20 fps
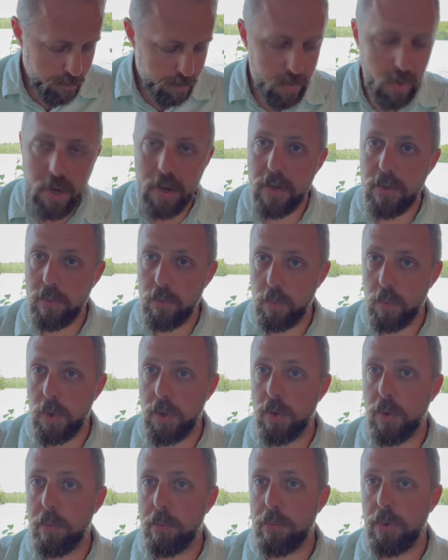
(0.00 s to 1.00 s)
but
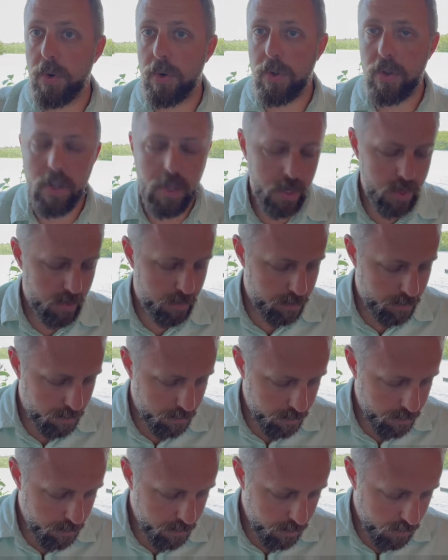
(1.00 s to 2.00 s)
will proclaim
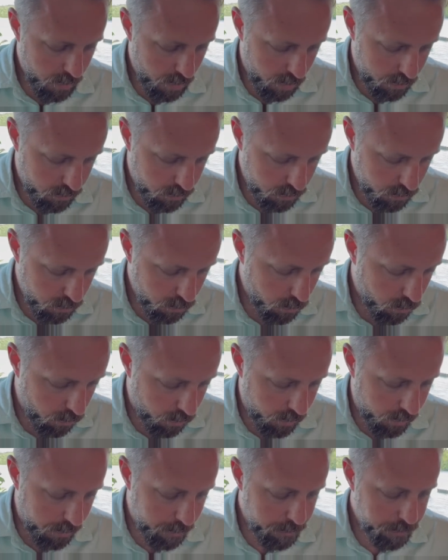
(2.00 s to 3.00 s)
God's
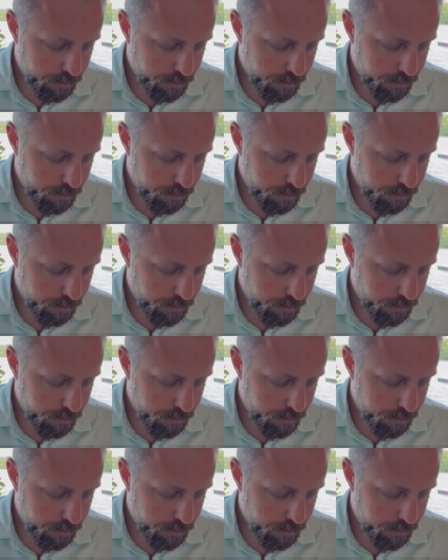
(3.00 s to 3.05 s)
glory.